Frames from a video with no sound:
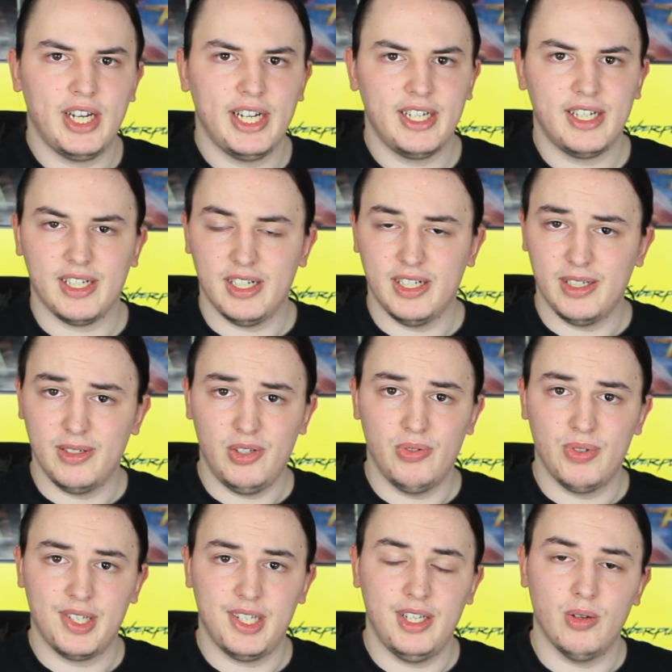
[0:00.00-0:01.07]
like uh, you
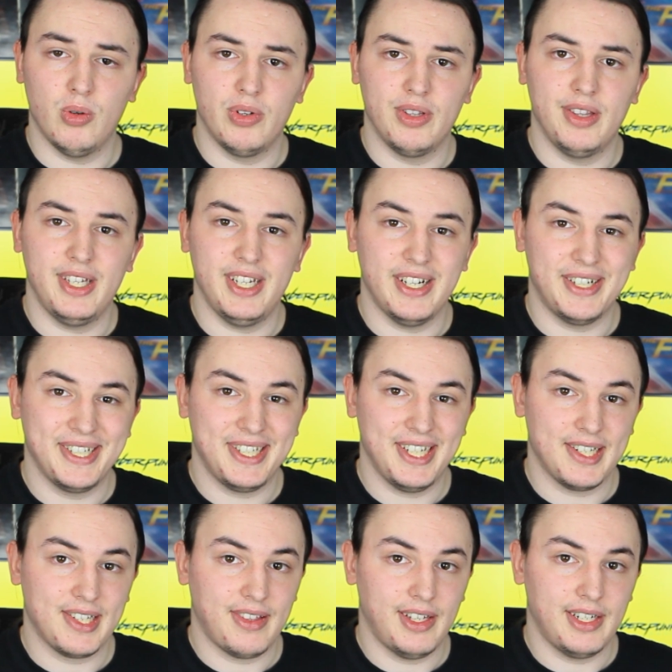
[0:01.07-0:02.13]
see on the RTX